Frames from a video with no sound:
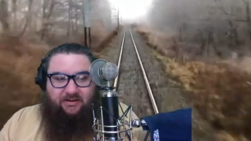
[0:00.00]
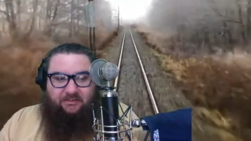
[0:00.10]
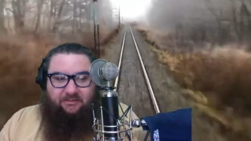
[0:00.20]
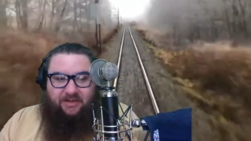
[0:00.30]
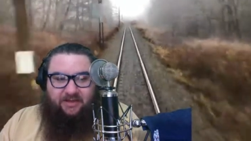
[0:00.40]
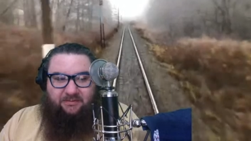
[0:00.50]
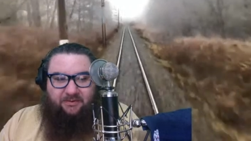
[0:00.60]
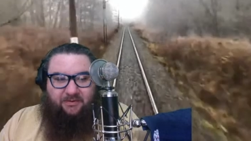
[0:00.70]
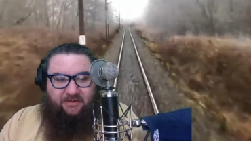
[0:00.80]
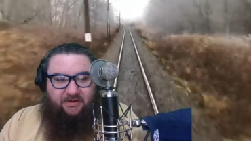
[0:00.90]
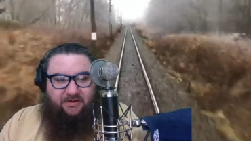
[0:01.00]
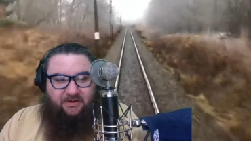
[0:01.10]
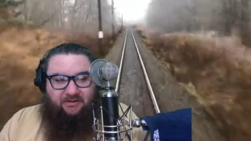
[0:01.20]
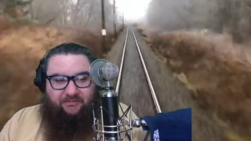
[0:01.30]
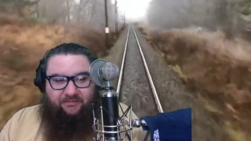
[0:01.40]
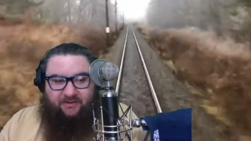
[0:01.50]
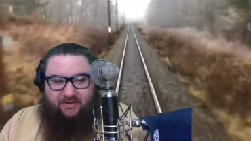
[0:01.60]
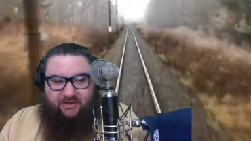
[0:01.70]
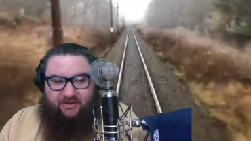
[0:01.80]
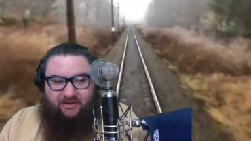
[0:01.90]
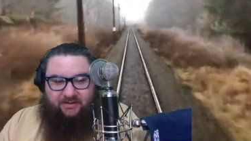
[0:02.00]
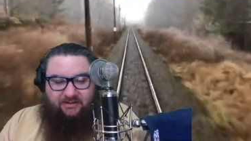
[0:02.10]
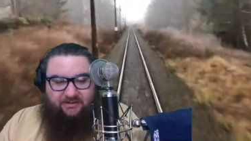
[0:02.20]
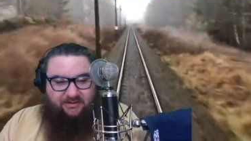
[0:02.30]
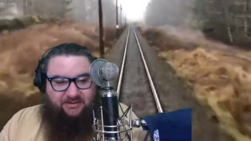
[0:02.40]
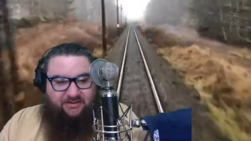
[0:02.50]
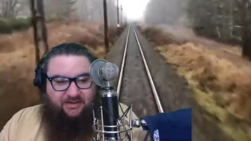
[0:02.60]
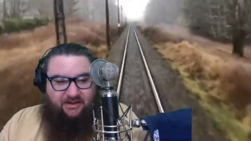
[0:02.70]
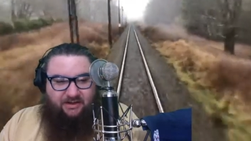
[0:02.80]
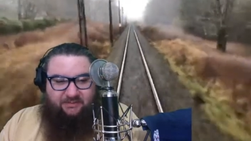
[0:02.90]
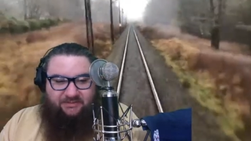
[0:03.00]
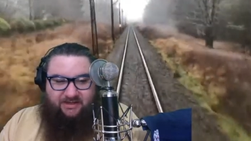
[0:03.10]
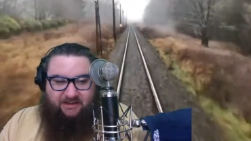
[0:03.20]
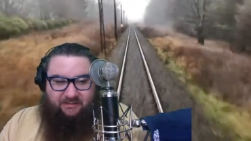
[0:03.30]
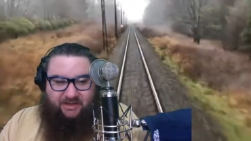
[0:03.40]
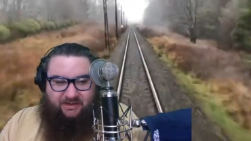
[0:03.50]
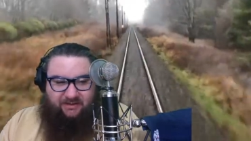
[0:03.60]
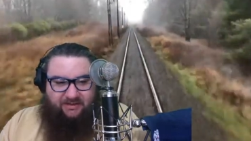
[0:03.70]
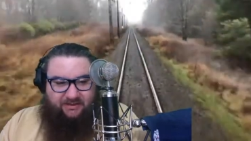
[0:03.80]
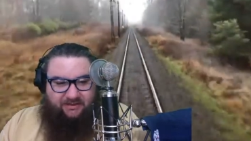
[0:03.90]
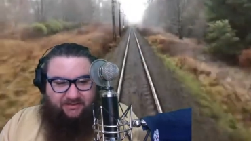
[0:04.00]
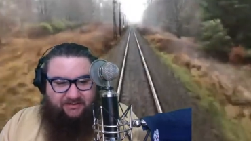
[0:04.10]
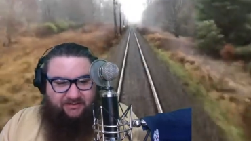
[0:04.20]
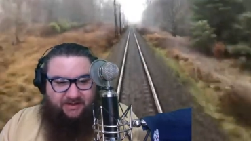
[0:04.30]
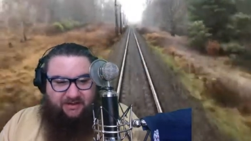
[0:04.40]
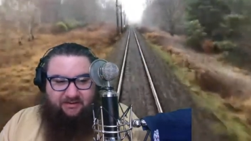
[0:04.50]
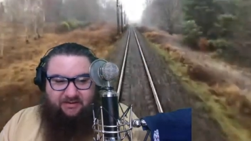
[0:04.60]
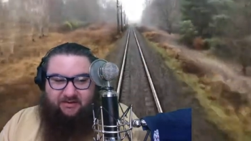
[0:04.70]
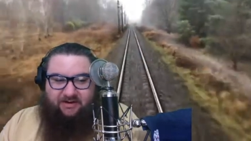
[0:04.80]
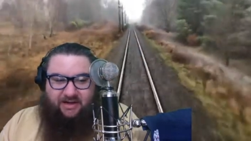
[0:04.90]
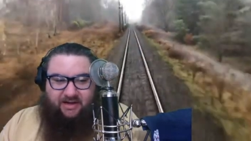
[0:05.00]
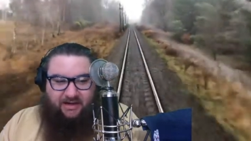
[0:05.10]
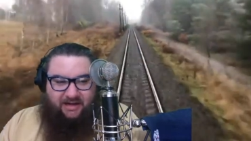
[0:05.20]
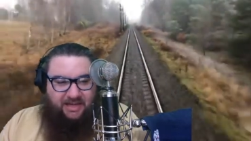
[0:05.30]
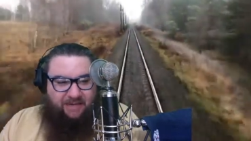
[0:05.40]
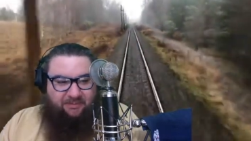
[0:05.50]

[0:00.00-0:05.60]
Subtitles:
People are fucking just upset about this. They are not happy